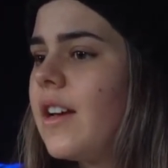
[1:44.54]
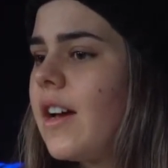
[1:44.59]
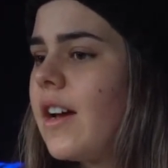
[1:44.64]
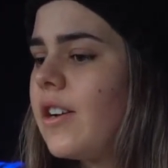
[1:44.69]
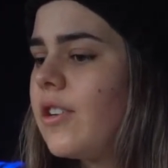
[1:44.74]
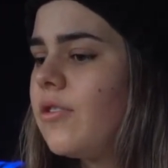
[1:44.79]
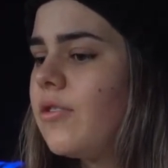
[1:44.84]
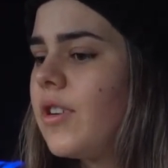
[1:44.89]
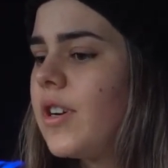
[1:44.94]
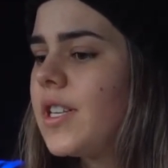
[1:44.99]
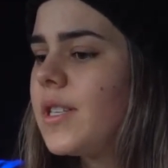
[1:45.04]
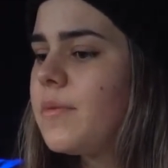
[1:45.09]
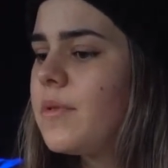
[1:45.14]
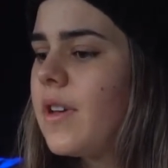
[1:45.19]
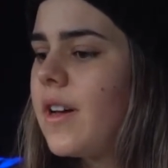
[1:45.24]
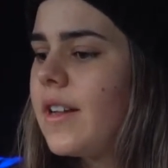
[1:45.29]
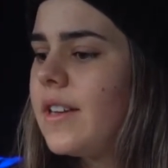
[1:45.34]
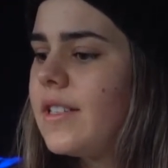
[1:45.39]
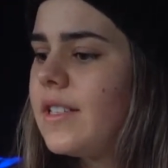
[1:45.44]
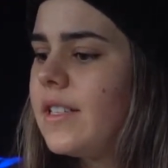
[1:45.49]
grasp the
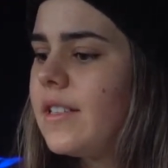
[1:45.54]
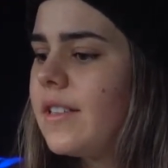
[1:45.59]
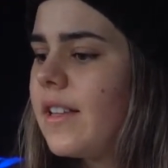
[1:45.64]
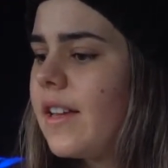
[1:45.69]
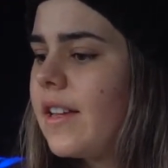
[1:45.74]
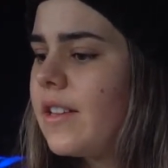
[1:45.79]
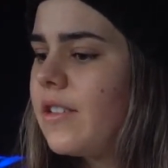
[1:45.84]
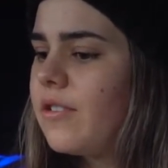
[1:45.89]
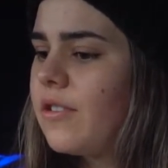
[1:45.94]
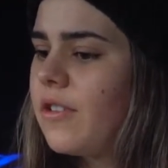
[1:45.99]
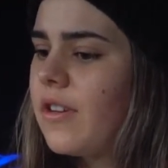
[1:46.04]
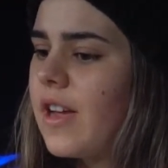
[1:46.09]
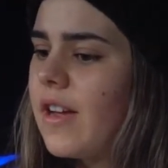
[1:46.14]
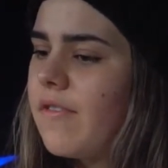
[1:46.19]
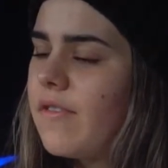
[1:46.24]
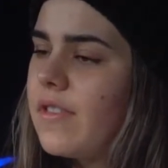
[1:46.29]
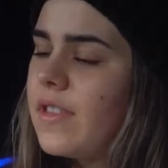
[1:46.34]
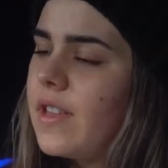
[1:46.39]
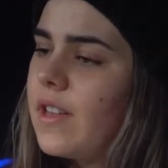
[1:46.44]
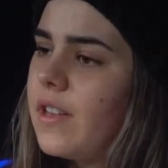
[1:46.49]
idea that,
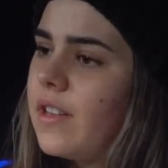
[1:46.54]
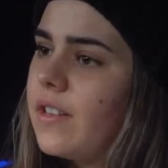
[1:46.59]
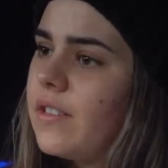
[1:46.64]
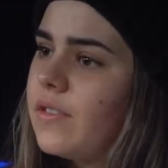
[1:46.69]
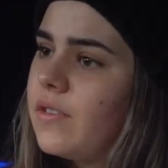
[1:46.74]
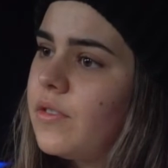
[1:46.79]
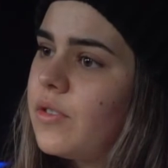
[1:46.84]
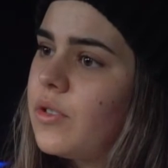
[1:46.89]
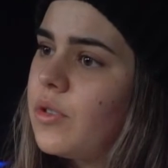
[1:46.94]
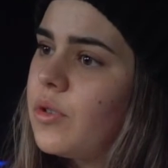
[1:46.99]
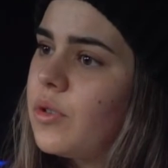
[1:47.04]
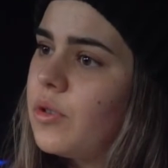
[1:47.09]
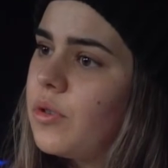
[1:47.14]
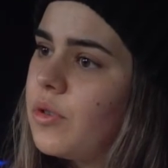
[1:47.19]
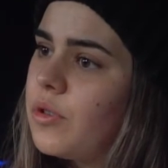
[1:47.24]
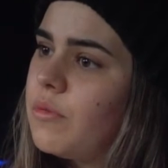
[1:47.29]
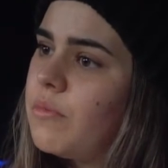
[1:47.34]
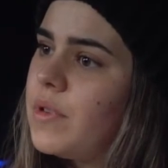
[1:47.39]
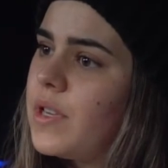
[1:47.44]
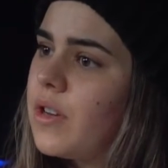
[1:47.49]
everything
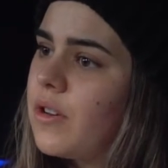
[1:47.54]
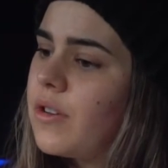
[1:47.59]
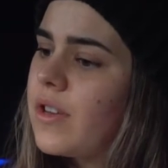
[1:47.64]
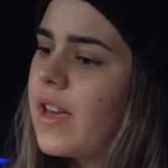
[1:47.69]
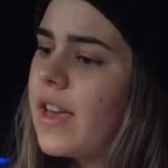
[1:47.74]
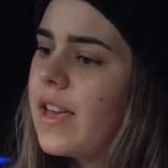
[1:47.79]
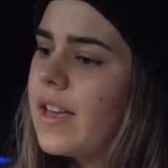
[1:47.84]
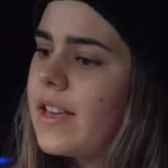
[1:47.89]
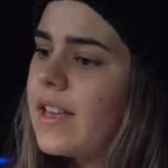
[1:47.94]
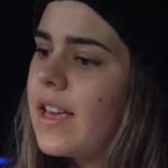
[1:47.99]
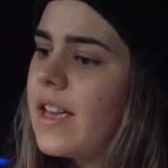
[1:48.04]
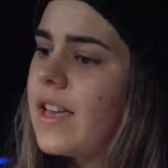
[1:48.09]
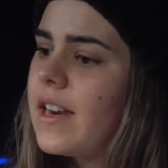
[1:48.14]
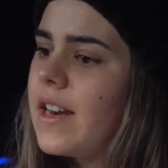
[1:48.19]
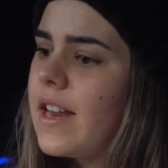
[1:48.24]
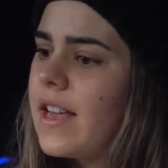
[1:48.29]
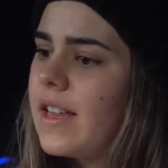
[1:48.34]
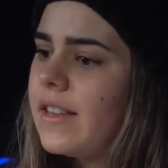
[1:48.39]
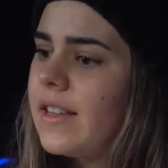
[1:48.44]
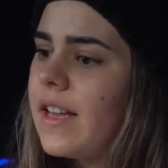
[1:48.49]
could be okay again
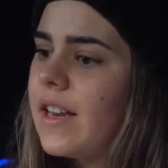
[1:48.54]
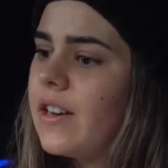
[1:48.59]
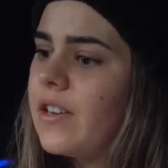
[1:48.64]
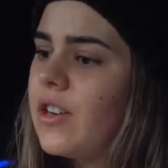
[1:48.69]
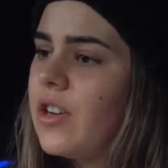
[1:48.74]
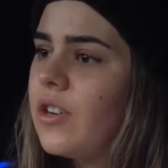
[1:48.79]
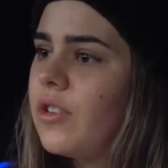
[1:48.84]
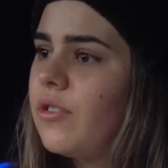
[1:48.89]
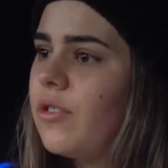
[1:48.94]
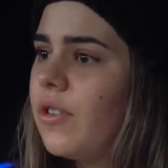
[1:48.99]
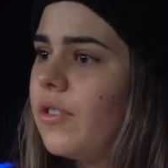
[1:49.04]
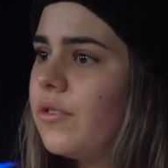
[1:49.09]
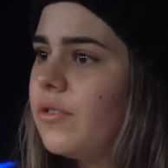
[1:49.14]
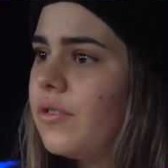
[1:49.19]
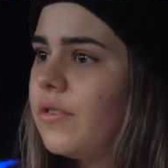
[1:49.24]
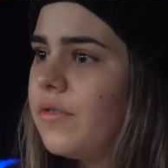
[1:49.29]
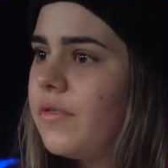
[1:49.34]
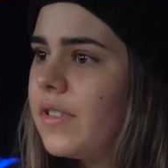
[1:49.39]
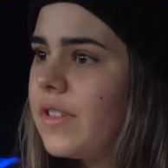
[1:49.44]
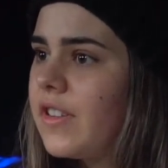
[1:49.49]
and that God could
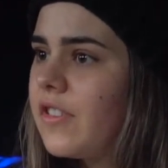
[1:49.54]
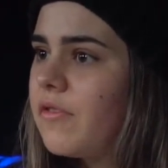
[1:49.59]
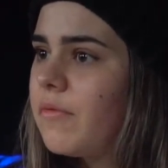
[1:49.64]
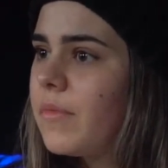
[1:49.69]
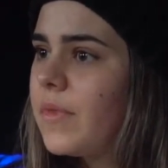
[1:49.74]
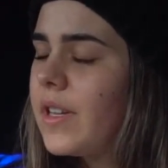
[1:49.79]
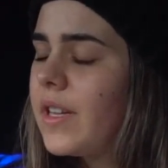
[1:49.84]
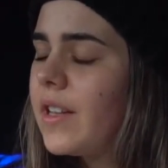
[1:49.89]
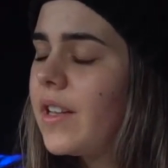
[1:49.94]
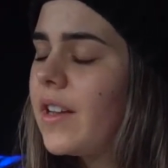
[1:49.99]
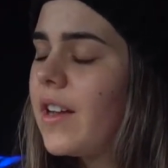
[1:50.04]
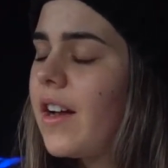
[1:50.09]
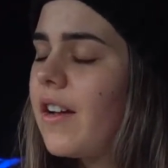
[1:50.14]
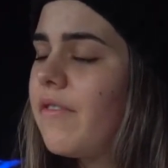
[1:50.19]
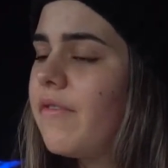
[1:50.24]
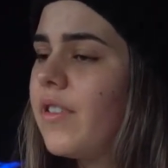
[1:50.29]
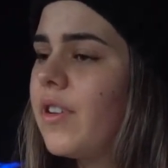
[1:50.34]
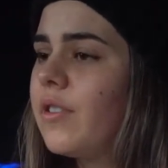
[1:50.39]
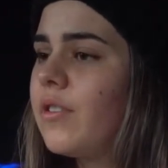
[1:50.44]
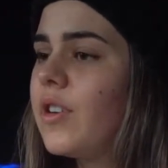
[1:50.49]
forgive me. I
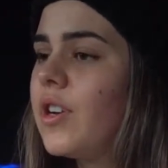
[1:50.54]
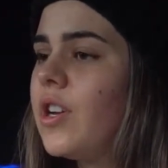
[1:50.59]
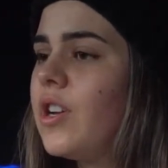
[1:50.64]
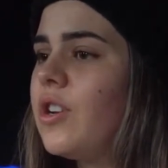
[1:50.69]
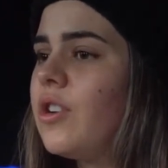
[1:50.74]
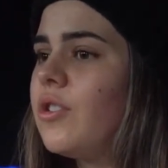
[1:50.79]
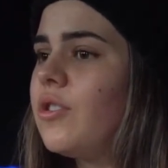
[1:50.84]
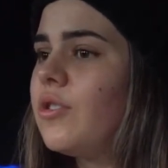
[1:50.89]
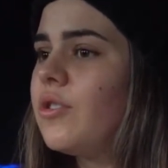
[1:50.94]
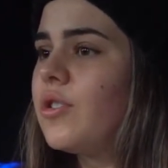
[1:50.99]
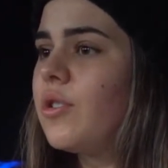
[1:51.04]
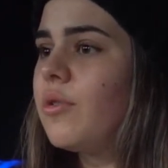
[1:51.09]
felt so